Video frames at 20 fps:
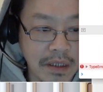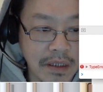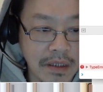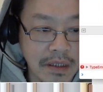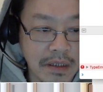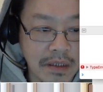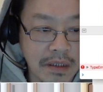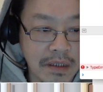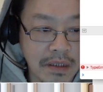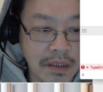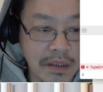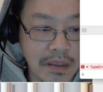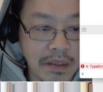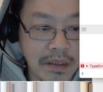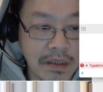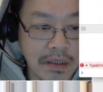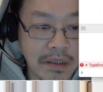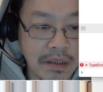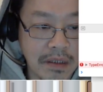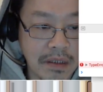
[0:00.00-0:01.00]

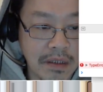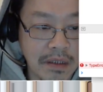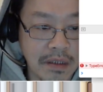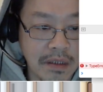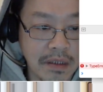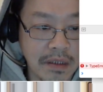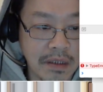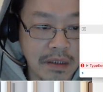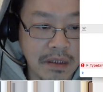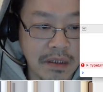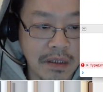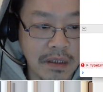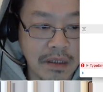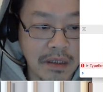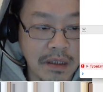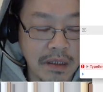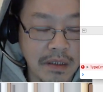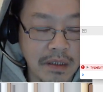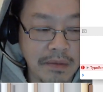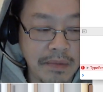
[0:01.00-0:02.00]
X get
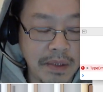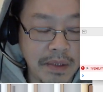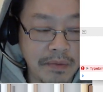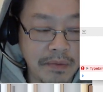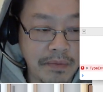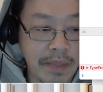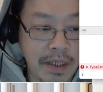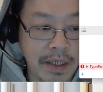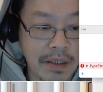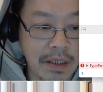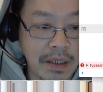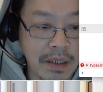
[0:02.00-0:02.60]
element by